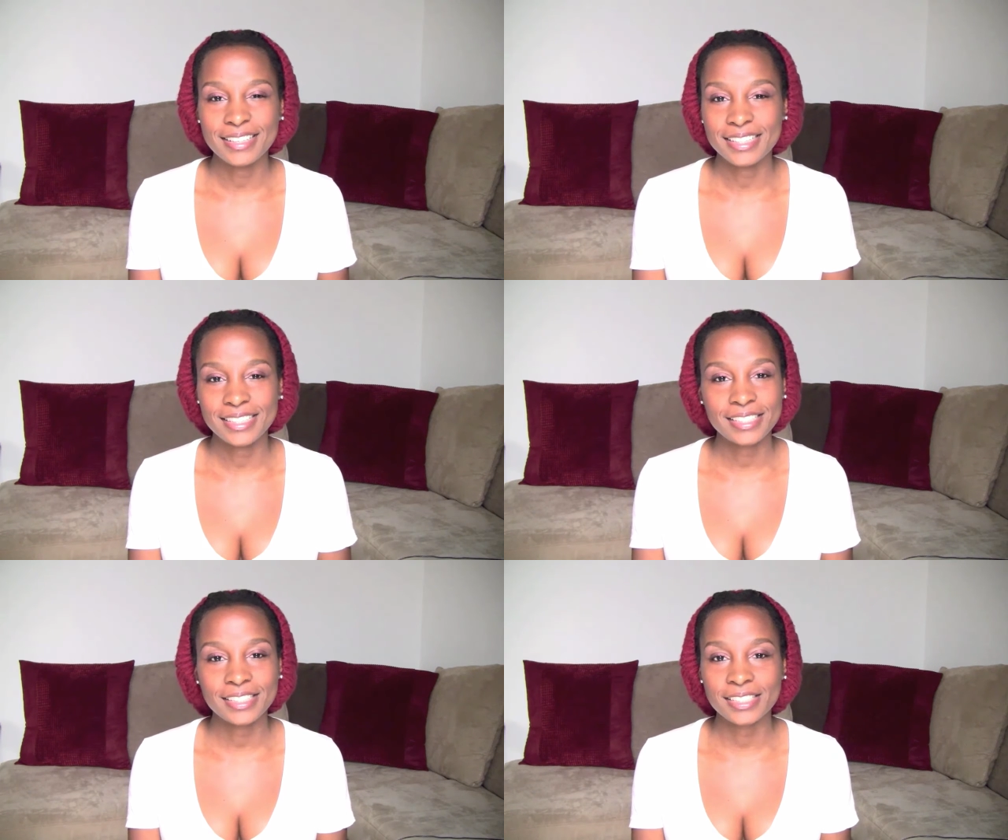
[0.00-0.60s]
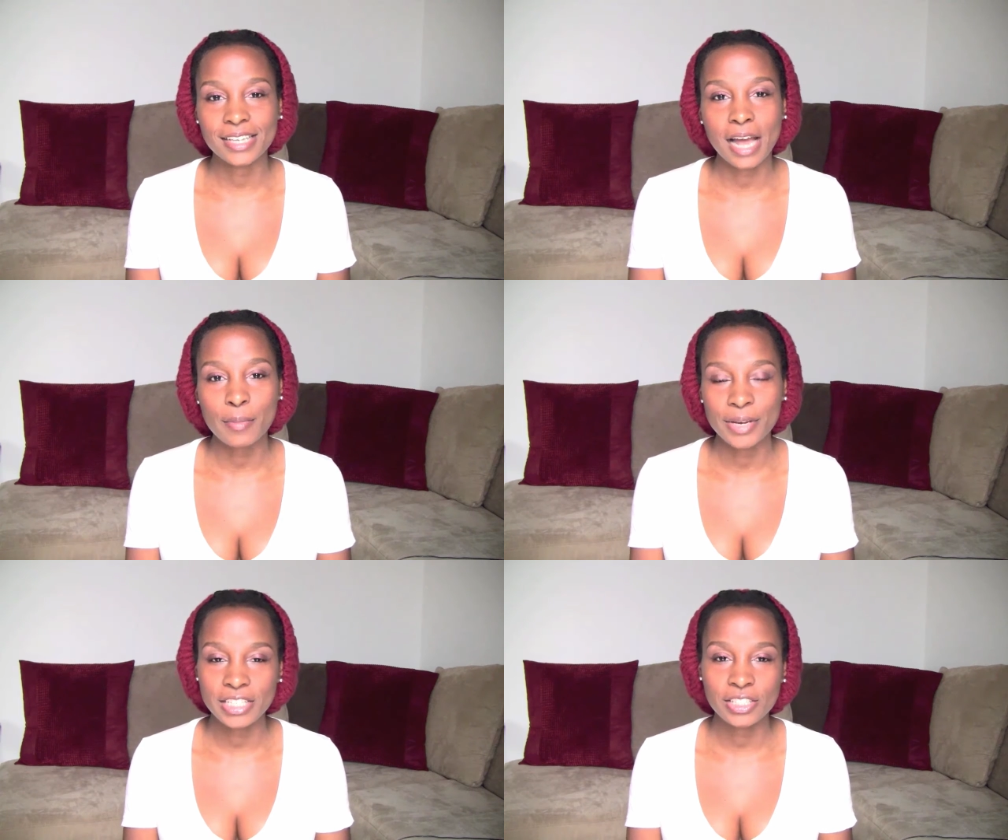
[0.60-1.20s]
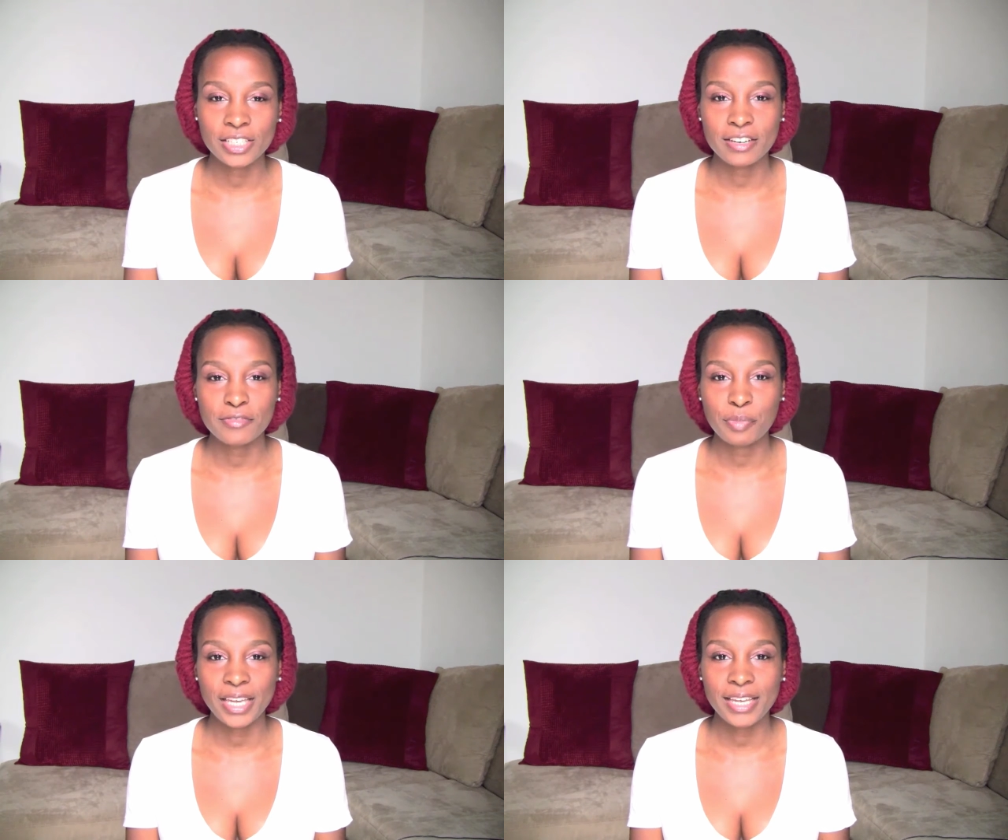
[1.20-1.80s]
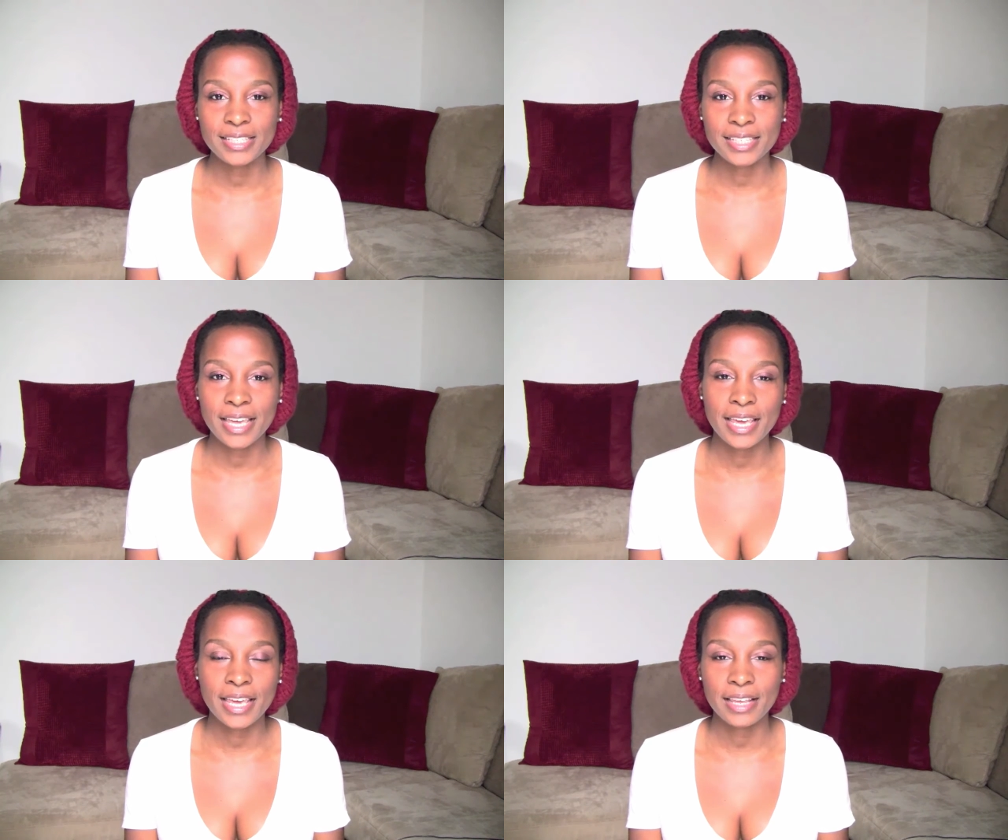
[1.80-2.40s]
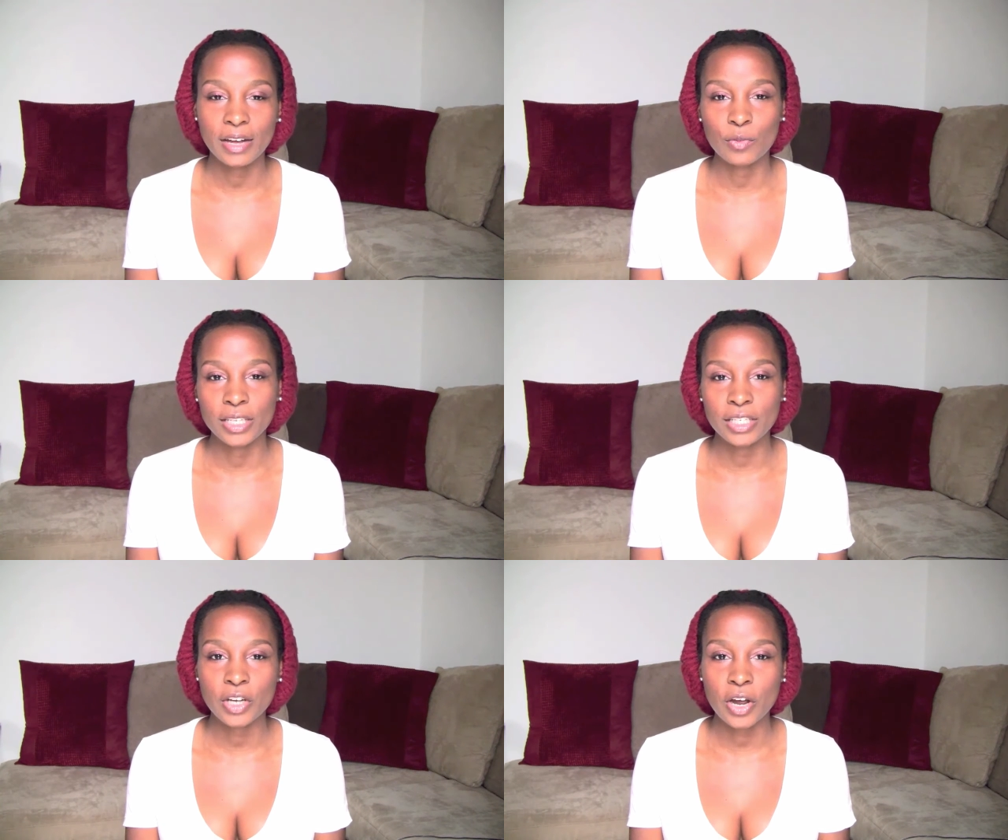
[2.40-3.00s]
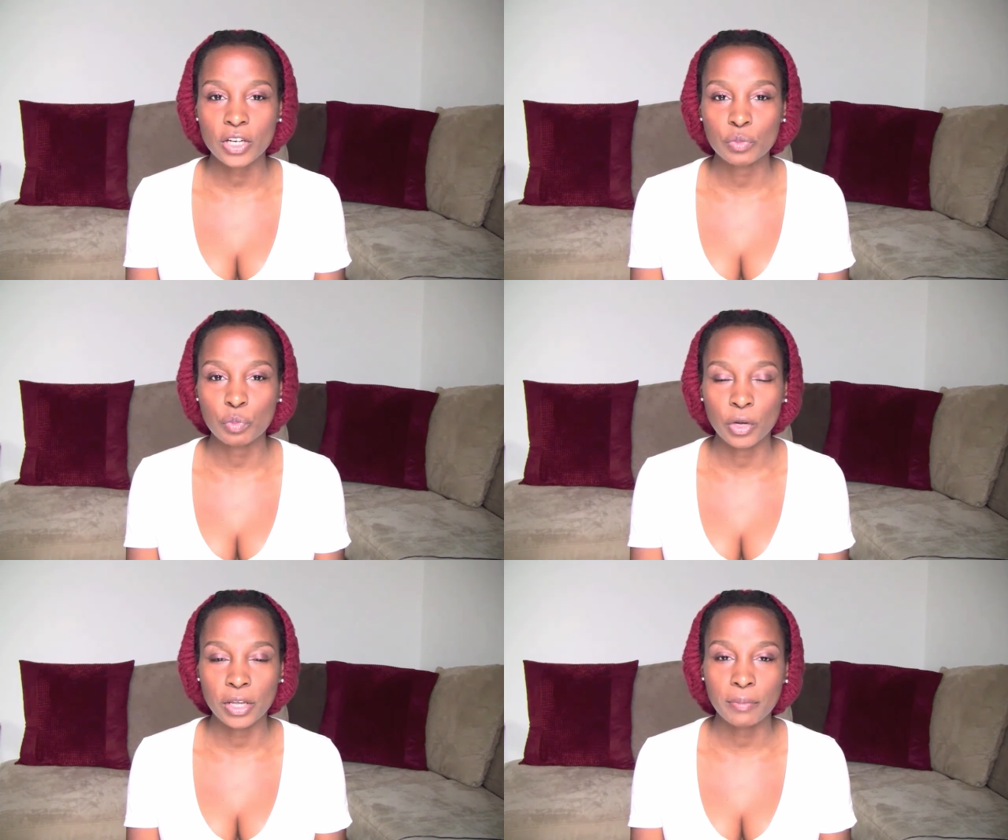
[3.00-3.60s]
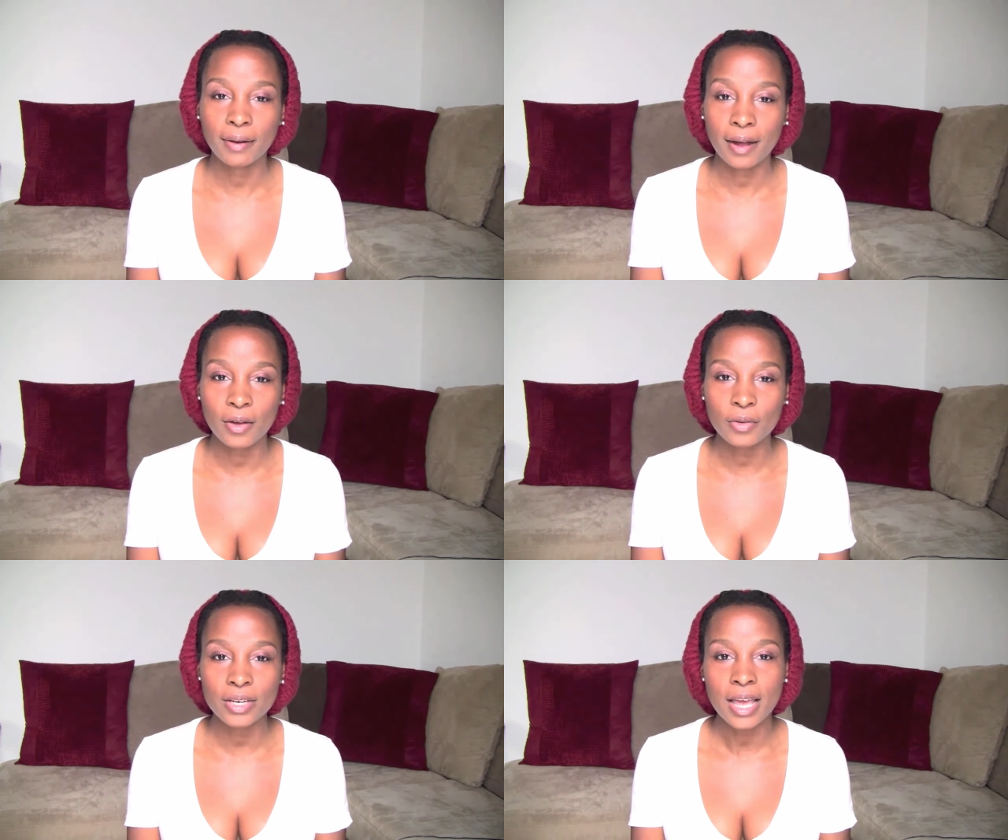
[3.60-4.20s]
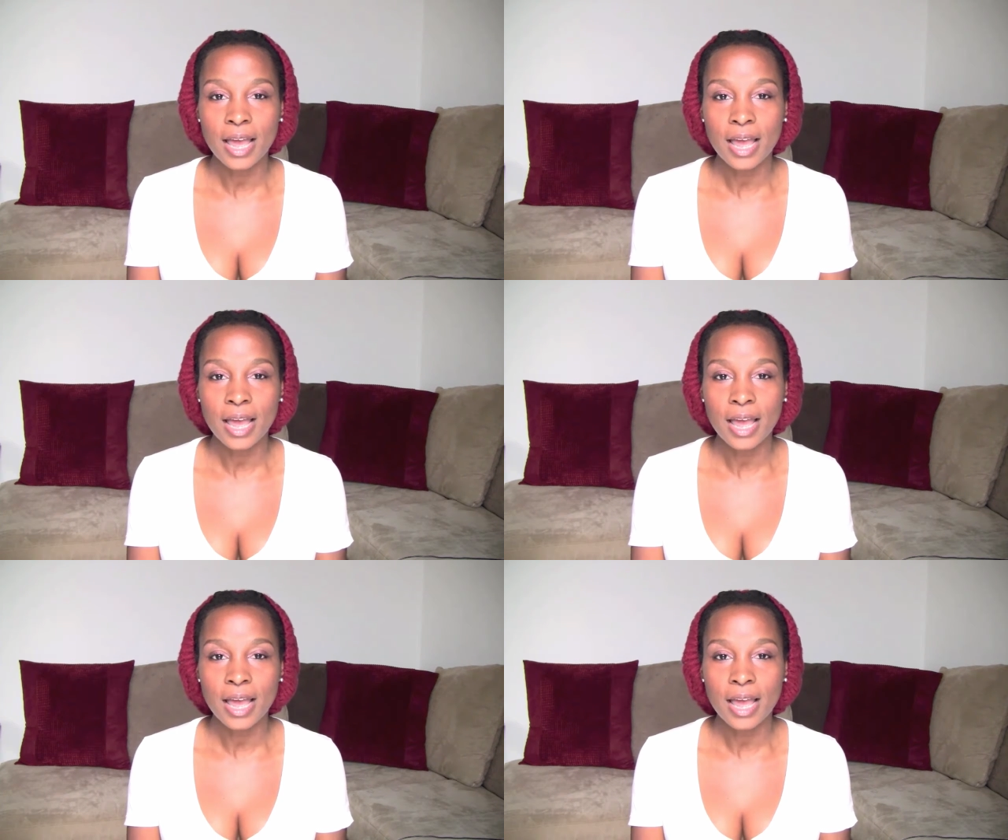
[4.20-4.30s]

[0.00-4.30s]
This is just a combination of pinks and a really dark smoky brown.